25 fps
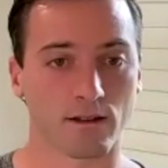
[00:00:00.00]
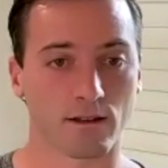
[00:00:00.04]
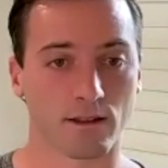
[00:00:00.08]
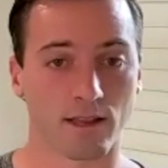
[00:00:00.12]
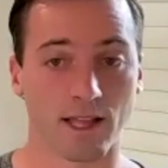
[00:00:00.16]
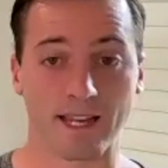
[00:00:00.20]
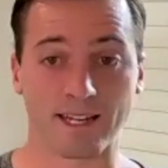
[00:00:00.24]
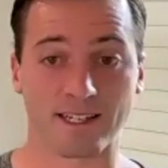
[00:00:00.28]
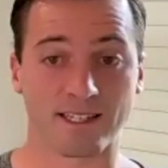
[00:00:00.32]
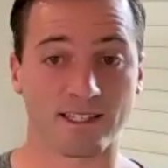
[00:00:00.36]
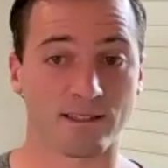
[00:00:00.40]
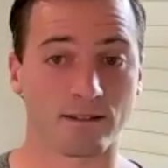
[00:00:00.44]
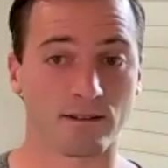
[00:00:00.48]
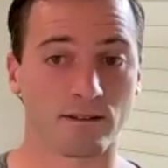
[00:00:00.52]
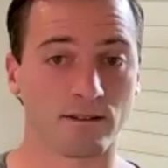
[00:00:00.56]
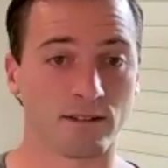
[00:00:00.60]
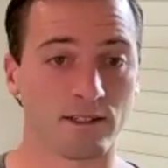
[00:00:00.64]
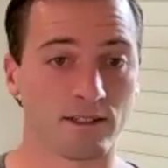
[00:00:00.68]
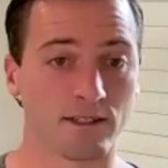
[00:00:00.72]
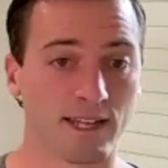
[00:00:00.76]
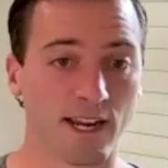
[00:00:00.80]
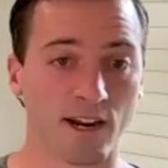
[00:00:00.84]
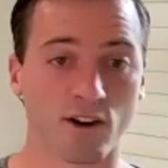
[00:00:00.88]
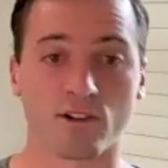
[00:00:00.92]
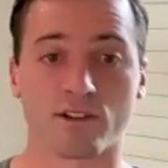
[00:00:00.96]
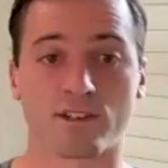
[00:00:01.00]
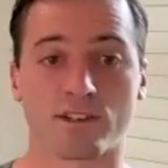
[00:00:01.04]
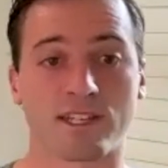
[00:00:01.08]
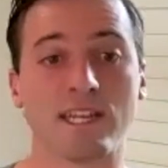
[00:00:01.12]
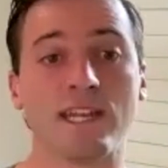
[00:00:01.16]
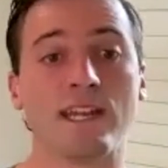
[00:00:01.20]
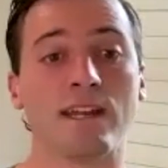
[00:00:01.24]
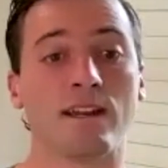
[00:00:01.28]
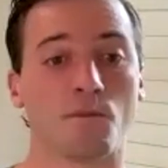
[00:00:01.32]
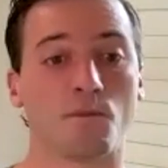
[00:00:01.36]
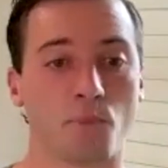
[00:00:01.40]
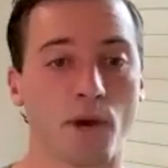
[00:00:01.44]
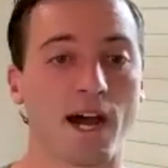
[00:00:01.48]
like
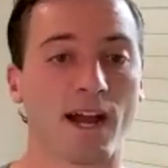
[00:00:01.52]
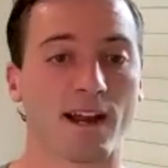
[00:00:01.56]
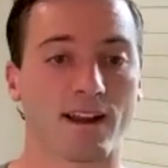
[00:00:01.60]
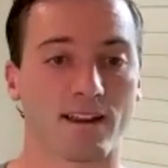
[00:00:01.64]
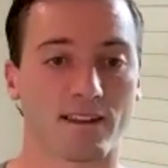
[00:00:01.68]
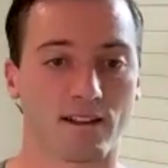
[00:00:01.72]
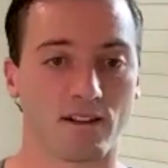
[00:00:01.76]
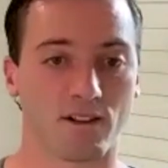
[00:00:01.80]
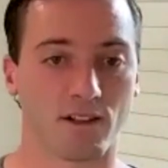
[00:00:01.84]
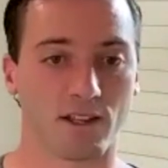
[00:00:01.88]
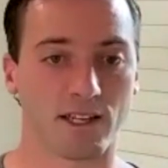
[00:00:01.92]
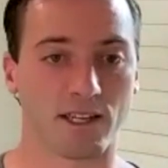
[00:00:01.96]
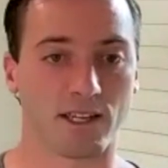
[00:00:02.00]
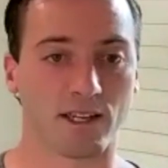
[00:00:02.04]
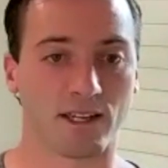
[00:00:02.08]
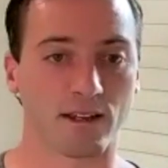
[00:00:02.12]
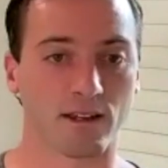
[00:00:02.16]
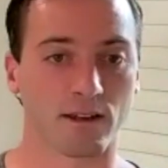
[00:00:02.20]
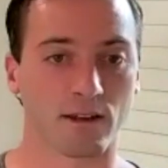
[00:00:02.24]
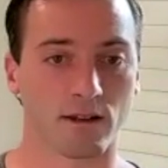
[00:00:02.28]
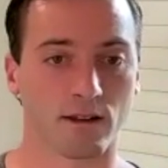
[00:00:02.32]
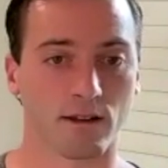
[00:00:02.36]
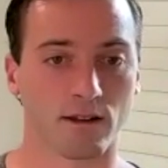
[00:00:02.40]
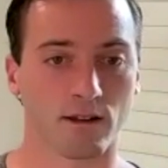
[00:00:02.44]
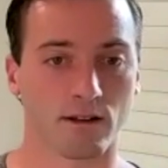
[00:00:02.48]
guaranteed back in the league,